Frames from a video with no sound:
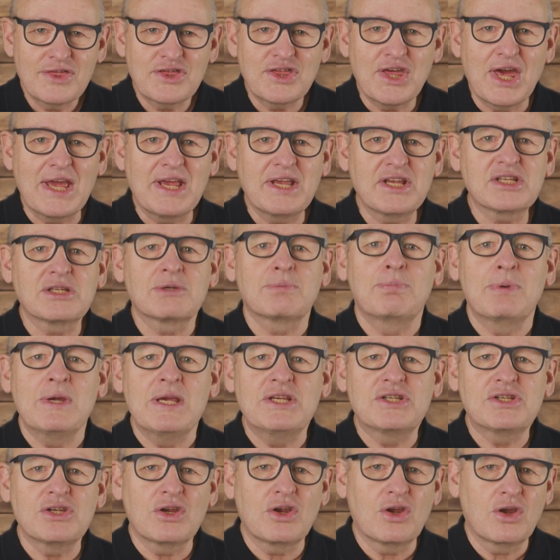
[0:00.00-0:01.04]
Thanks be
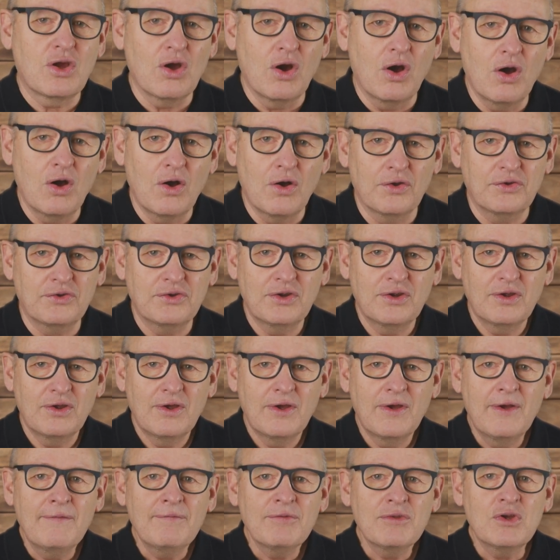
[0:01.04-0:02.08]
to God
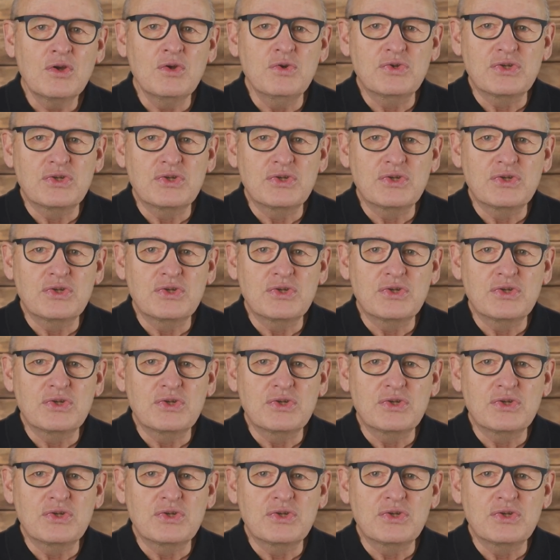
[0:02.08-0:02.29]
who